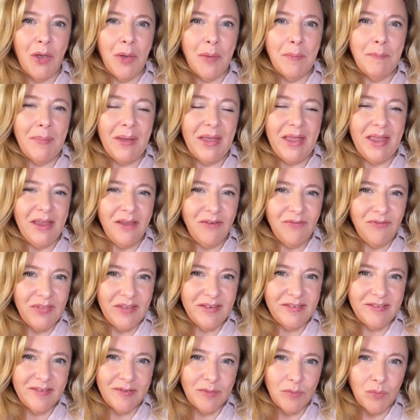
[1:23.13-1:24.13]
But if
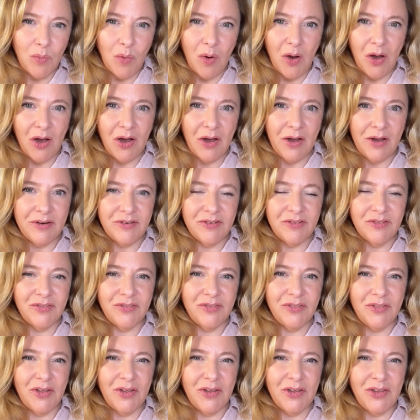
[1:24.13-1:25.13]
this is a word
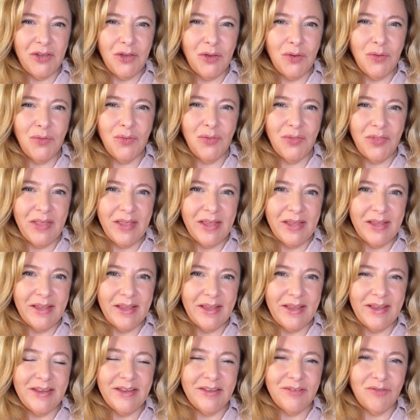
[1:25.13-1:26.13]
that you
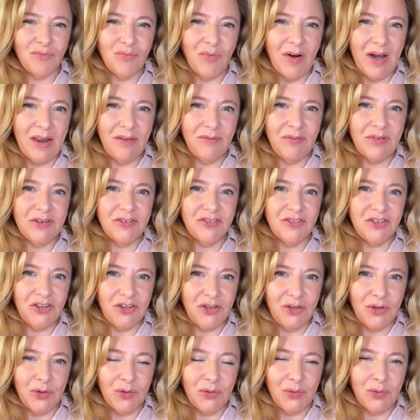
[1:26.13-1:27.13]
think is relevant to
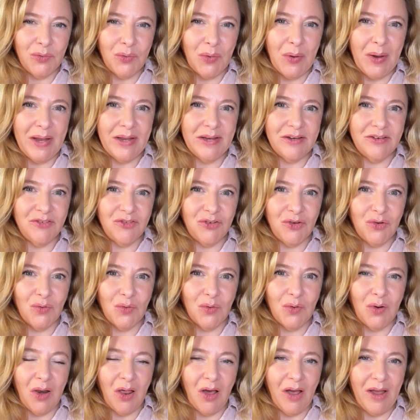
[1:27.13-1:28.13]
you and
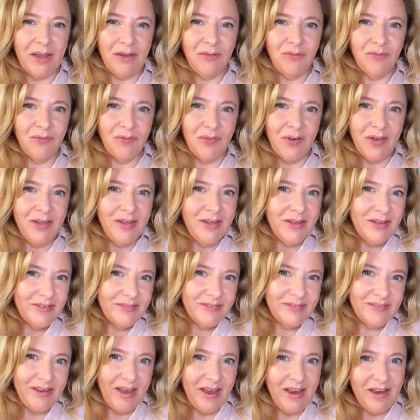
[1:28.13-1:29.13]
your life,
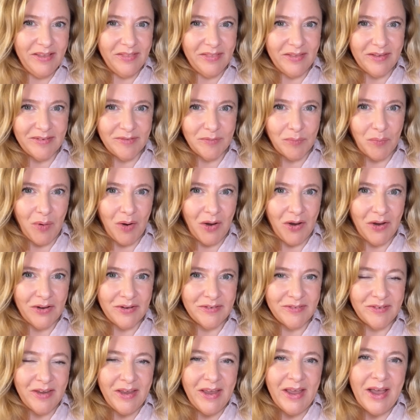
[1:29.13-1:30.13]
take this
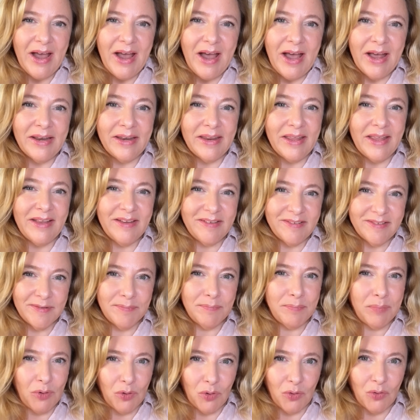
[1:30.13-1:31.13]
word and
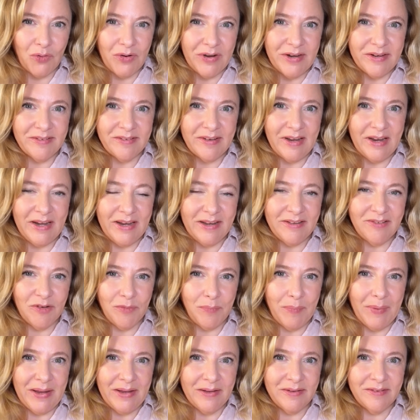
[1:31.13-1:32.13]
explore it a little
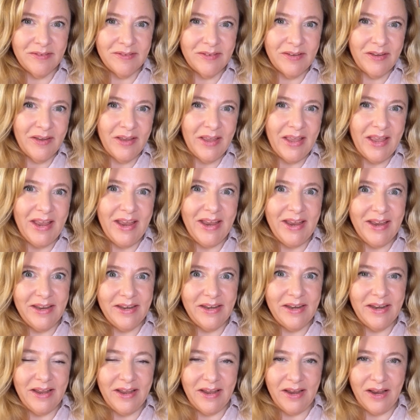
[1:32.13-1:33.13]
bit
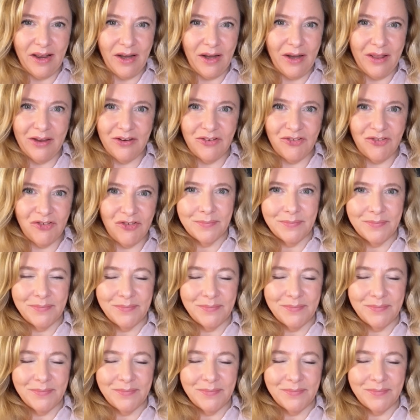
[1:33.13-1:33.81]
in English.